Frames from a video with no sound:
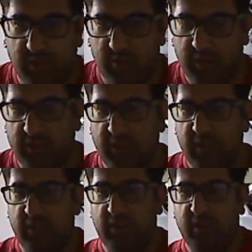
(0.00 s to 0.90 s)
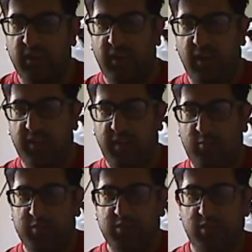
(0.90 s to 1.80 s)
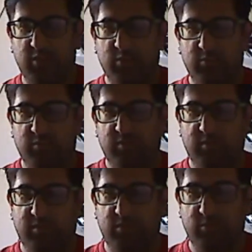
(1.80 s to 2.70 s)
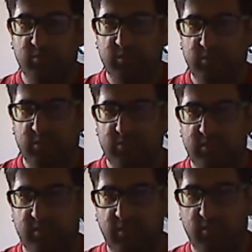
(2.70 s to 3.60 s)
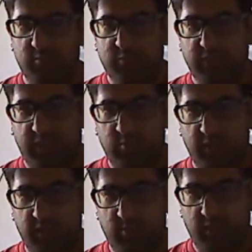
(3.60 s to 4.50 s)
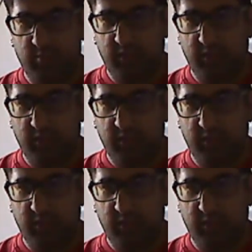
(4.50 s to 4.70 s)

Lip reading: I think I'm so tuned to just, checking my eBay and my